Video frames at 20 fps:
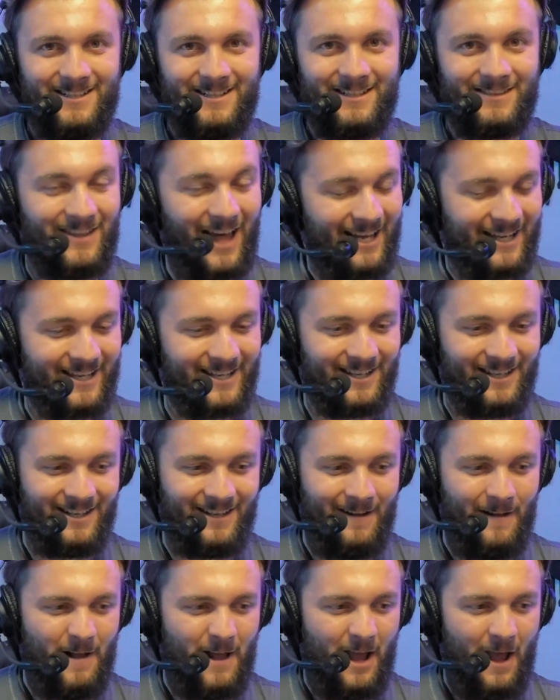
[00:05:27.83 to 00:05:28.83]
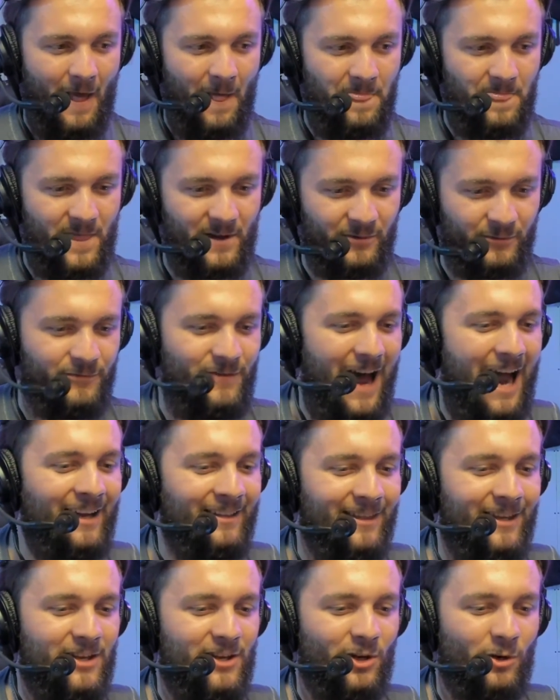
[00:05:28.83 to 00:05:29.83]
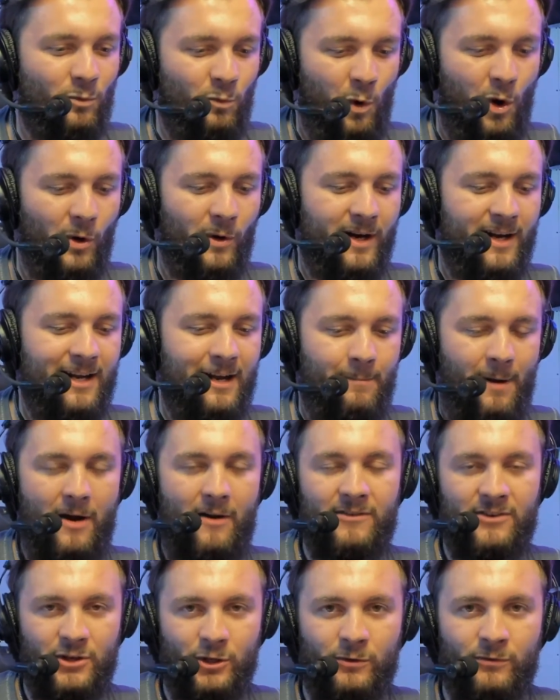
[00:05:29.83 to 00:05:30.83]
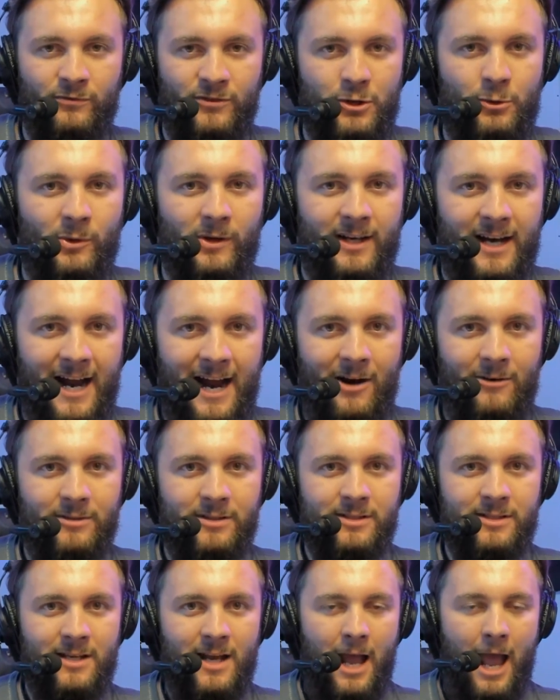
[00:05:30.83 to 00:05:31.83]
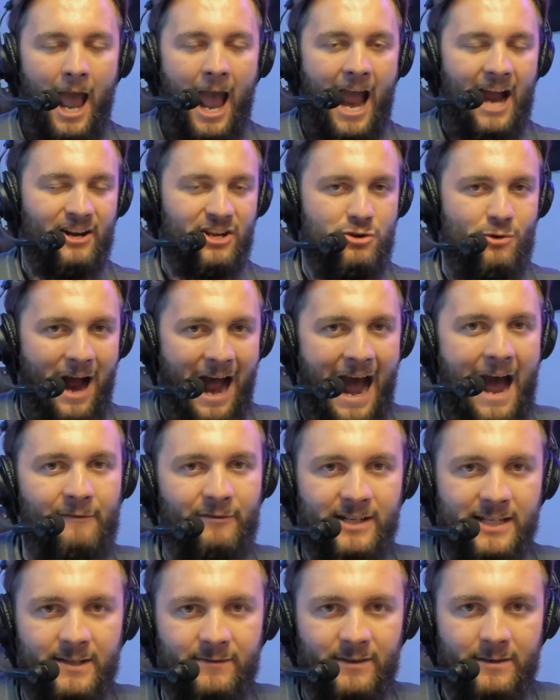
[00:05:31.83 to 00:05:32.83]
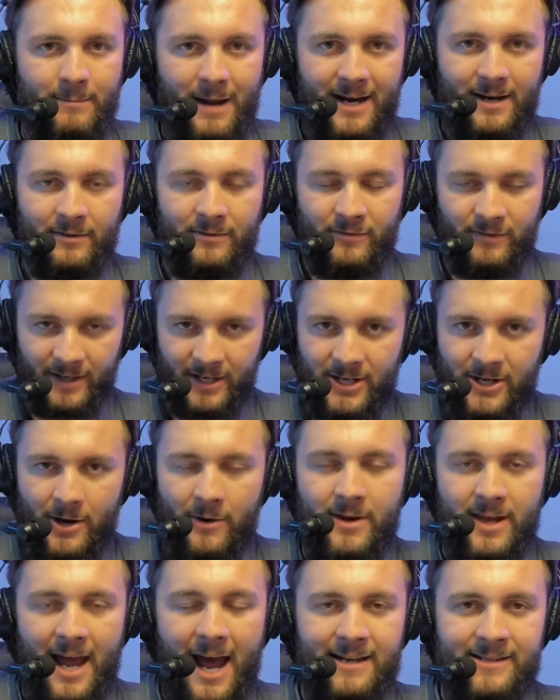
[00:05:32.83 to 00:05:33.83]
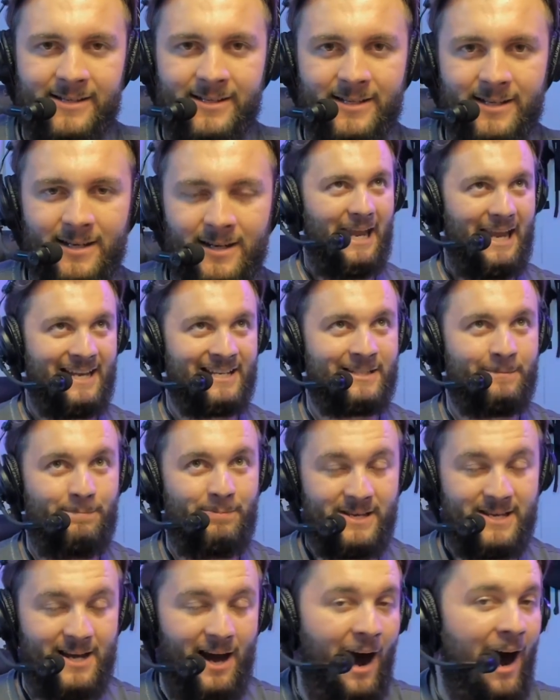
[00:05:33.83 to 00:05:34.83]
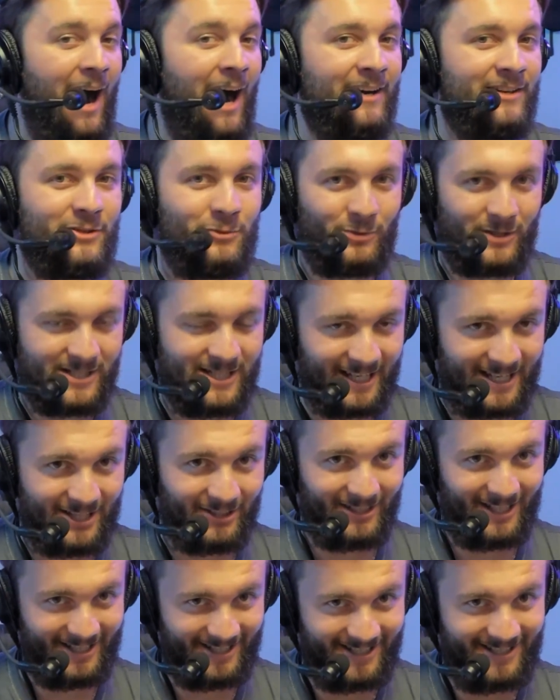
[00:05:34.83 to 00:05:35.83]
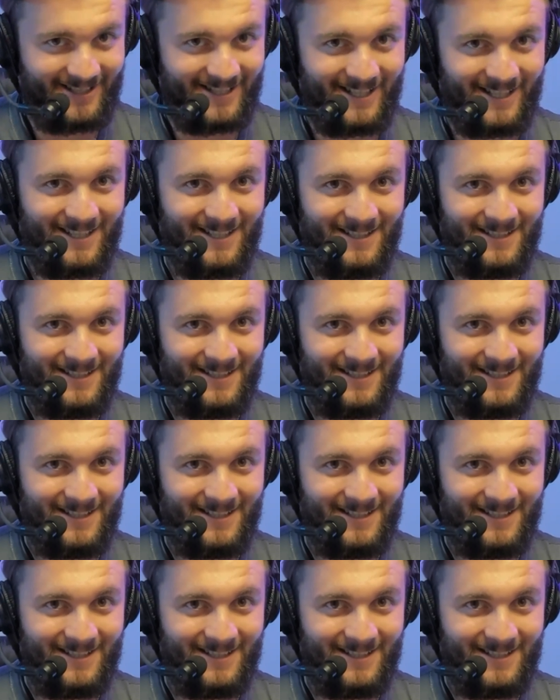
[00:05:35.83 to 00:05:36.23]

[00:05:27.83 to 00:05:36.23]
Like, the fact that you're worrying about your viewer count and you haven't even made a video yet is beyond ridiculous.